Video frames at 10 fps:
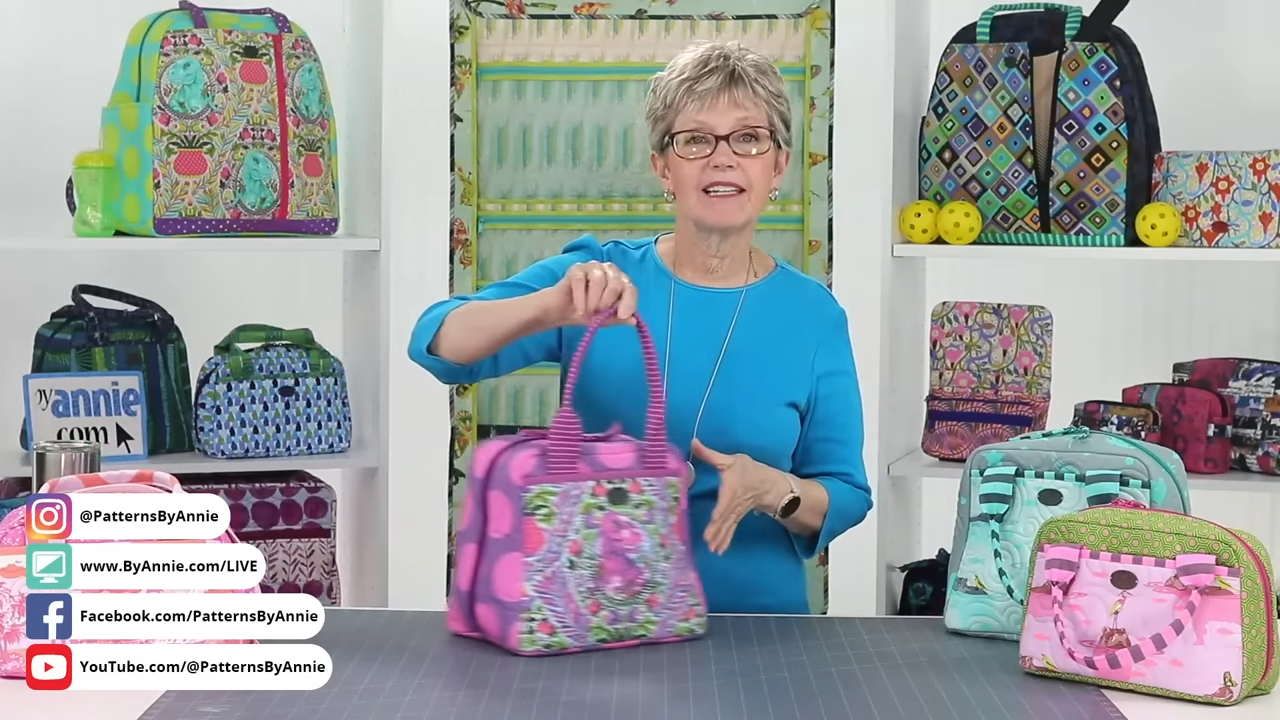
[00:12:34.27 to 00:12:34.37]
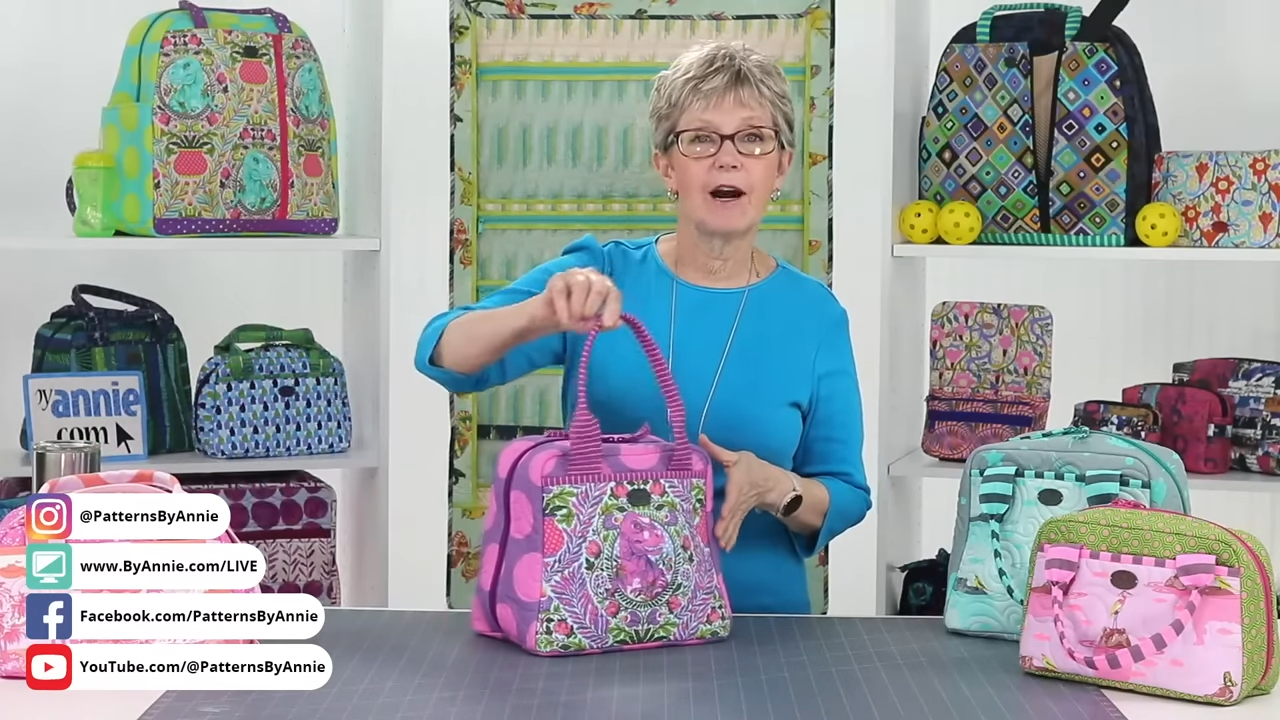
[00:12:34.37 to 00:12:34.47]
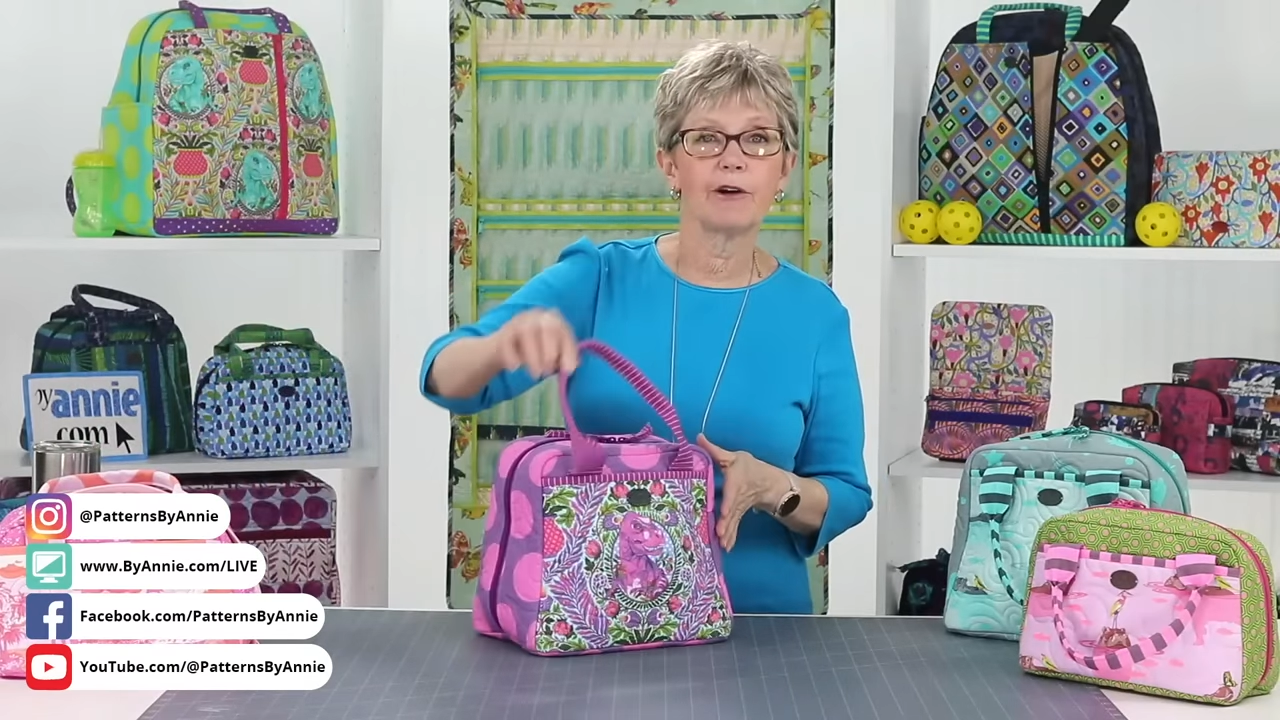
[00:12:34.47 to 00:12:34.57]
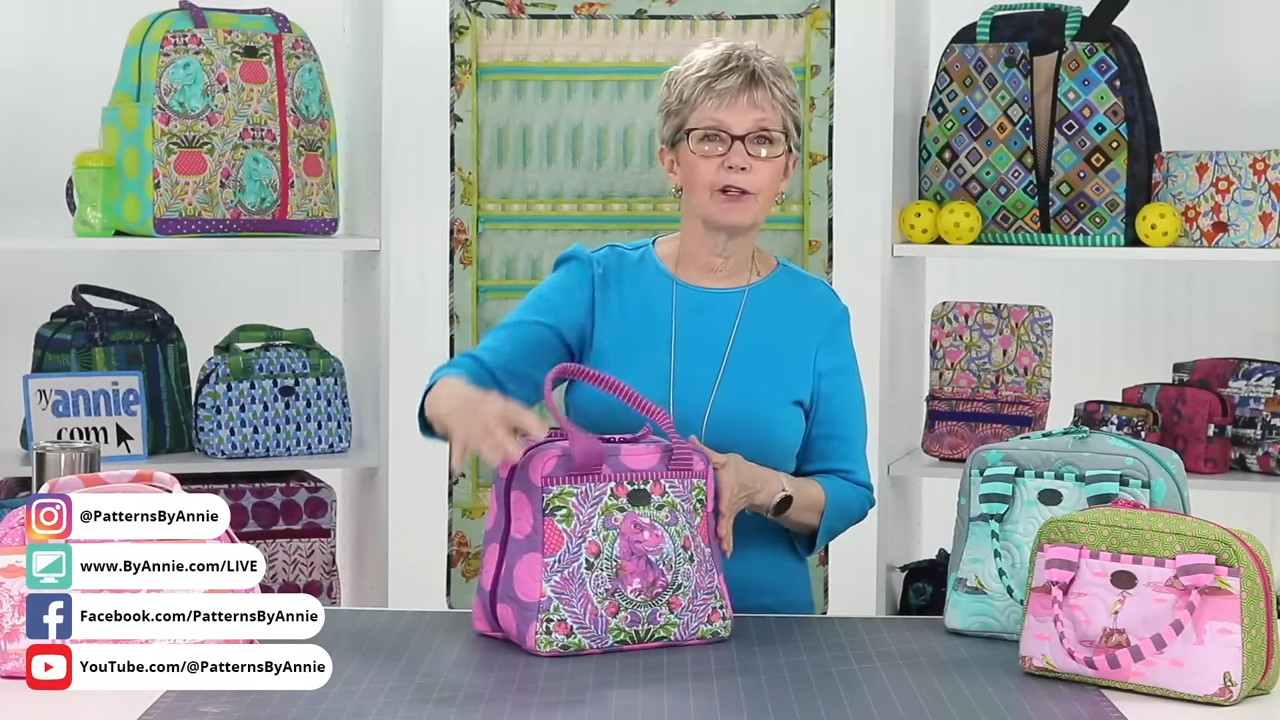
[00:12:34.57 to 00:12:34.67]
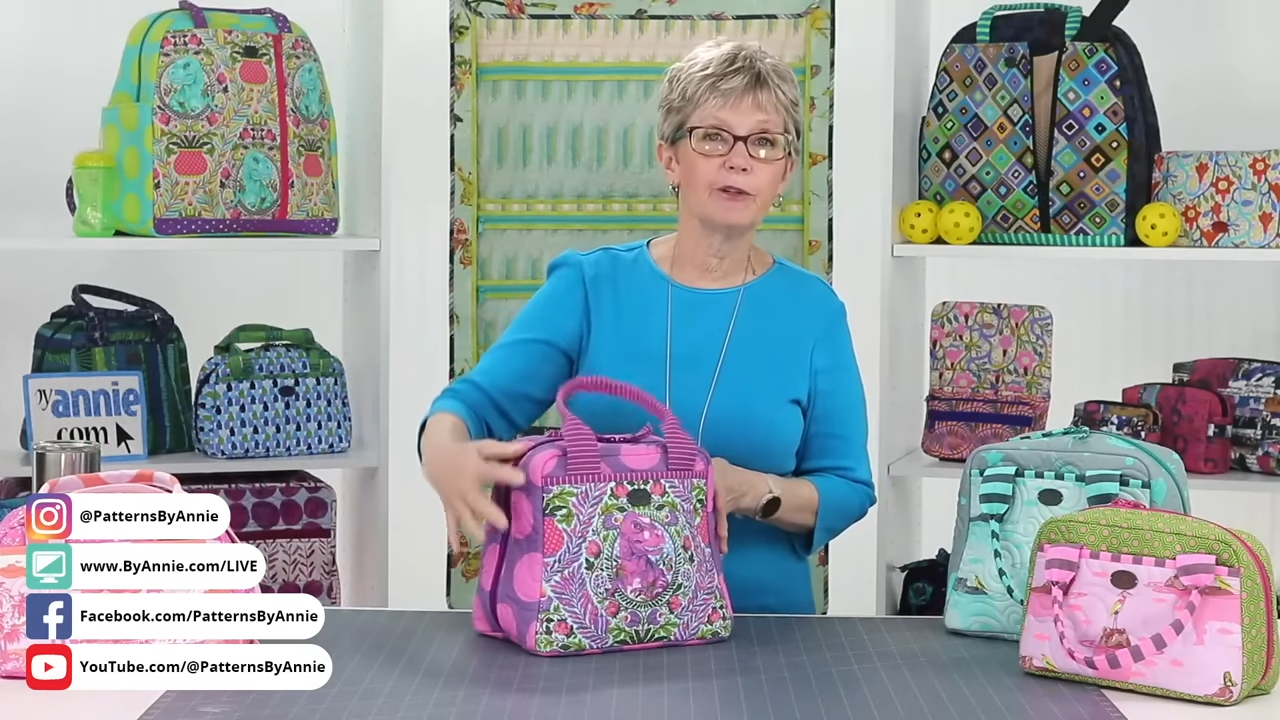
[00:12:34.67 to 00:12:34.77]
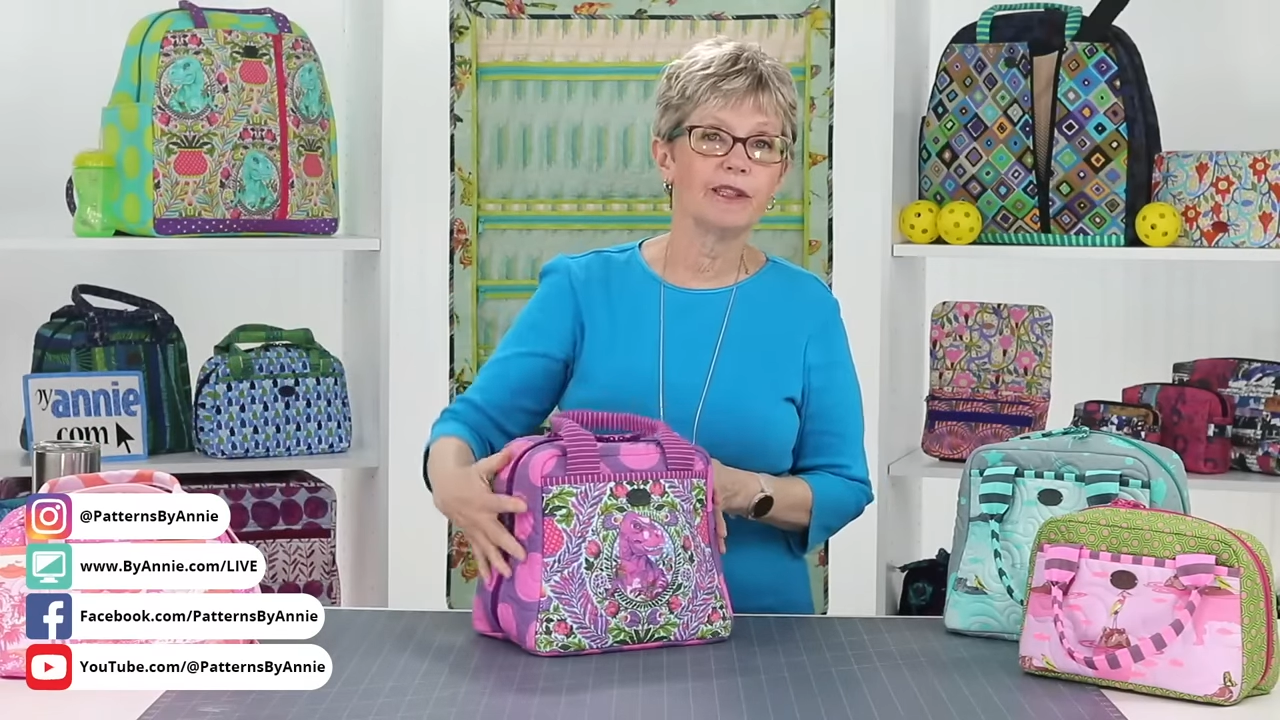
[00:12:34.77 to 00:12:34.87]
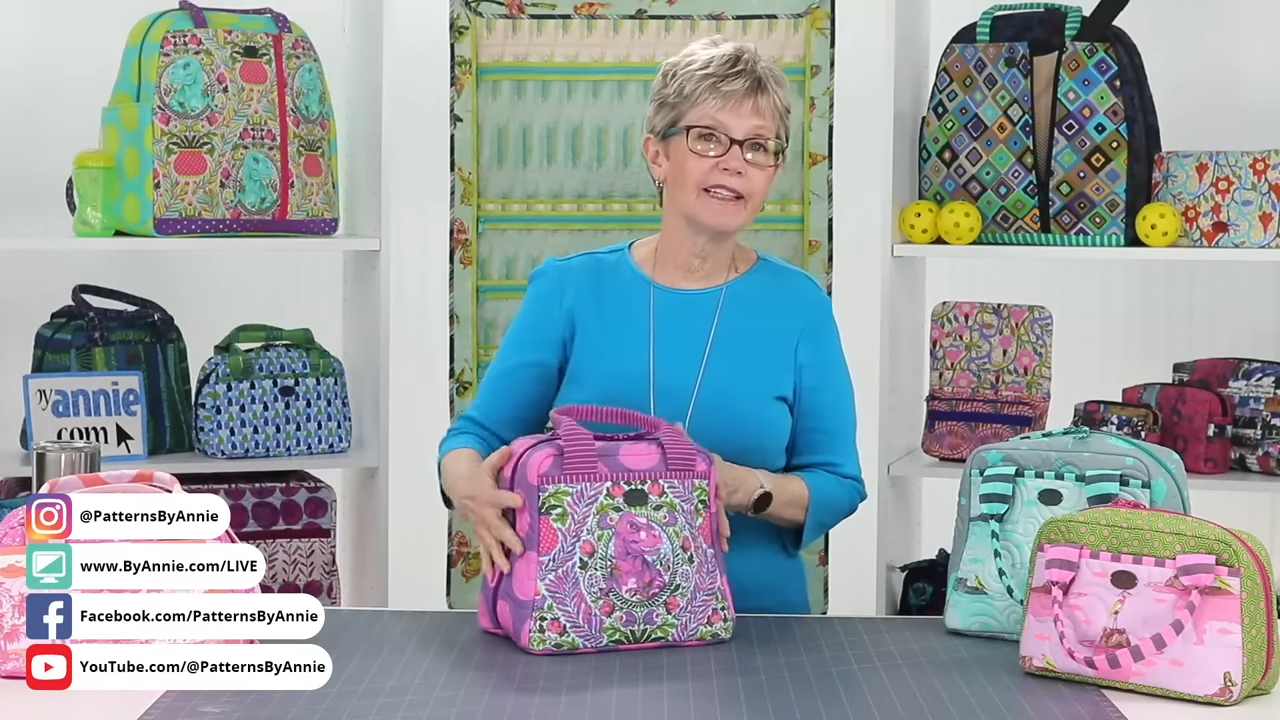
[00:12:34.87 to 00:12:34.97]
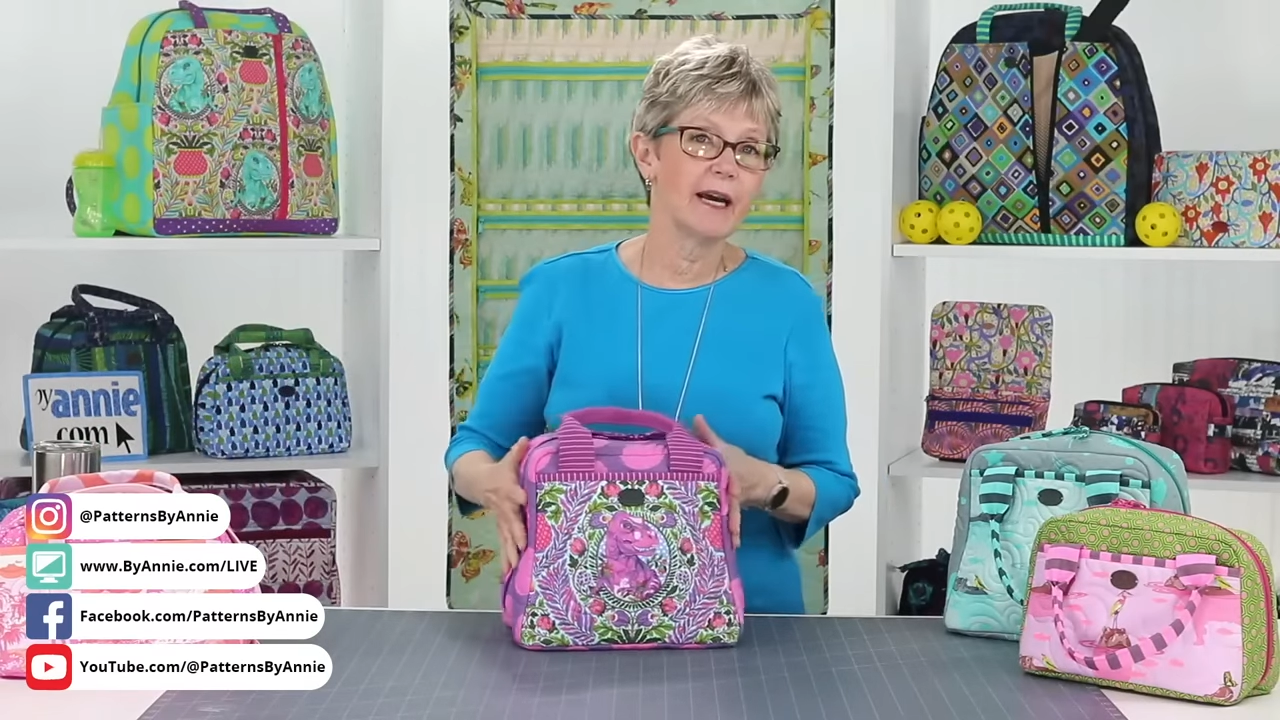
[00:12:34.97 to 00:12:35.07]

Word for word: our newly